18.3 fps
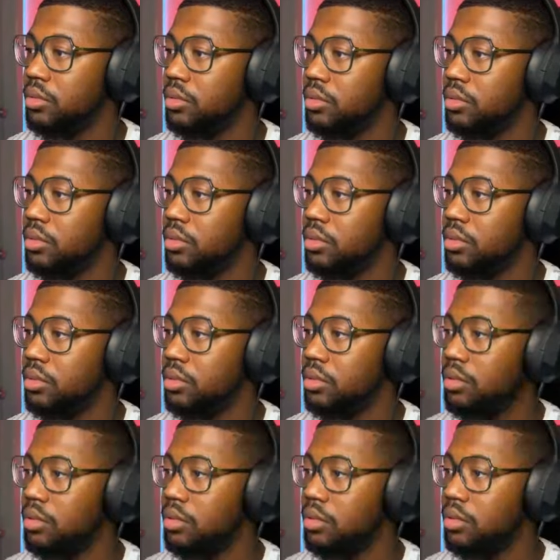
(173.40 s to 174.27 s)

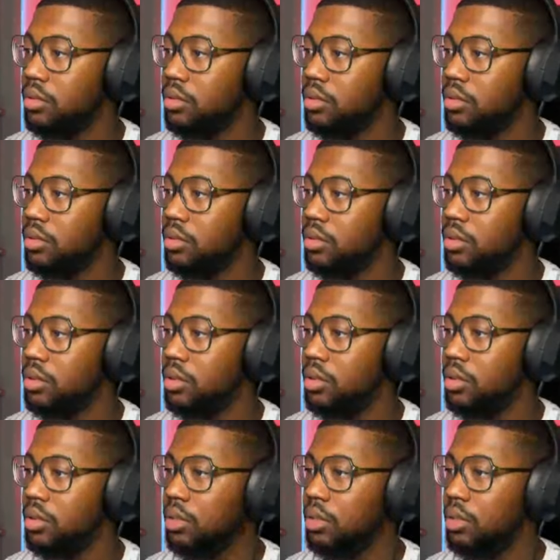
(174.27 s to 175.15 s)
(no one is talking)